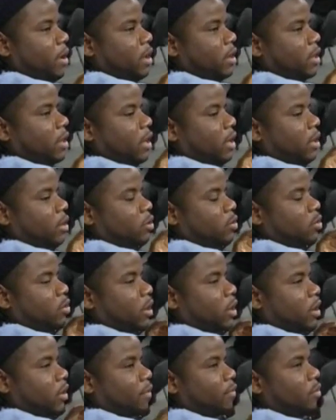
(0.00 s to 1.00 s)
bit, then
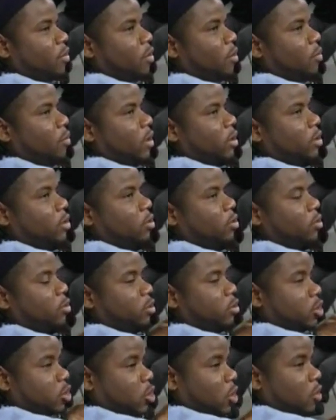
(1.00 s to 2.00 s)
you interview him one
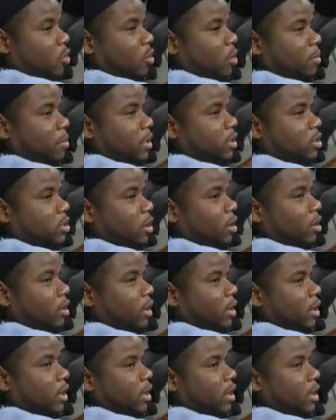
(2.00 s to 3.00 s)
dude, you show him he's
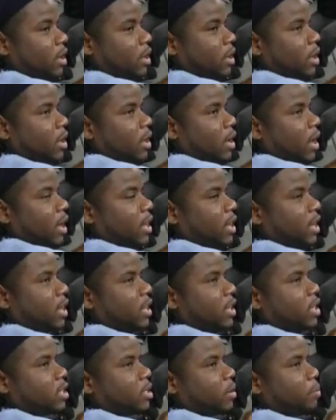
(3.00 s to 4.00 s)
talking, and then
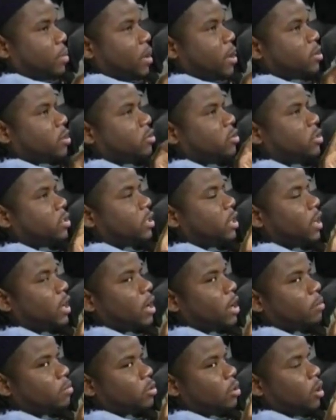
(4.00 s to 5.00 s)
he disappears, and you still
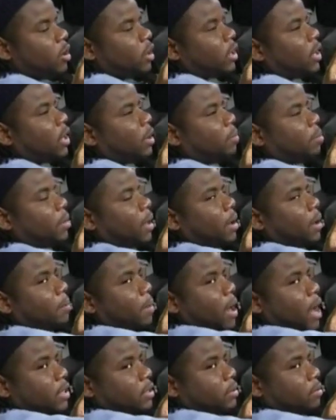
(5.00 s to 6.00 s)
hear him talking, and they playing
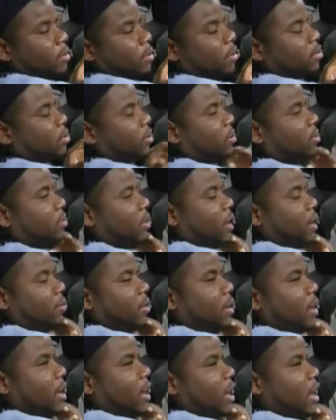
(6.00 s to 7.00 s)
basketball. So that
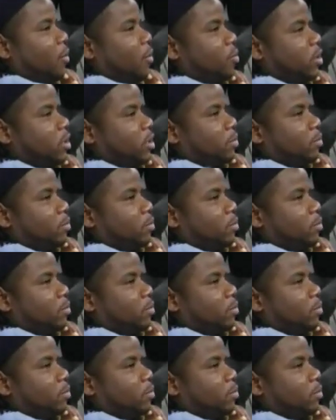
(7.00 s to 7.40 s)
was, and it went